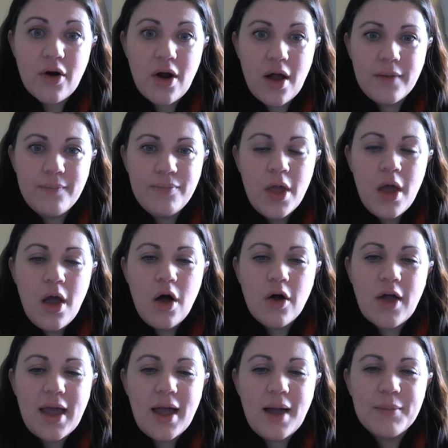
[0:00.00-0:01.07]
on.
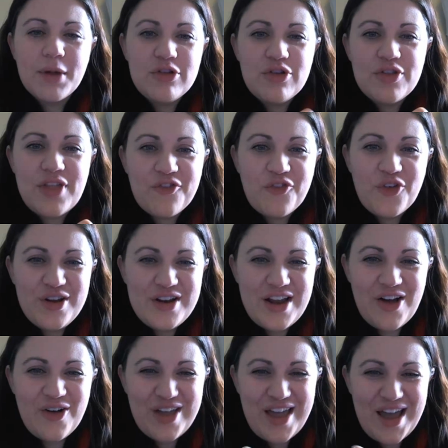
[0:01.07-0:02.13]
Okay, I'm going to do that for you
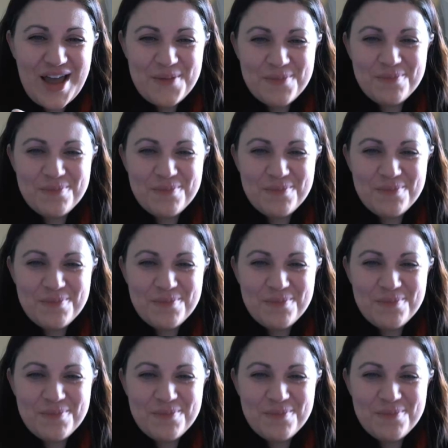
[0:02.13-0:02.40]
now, okay?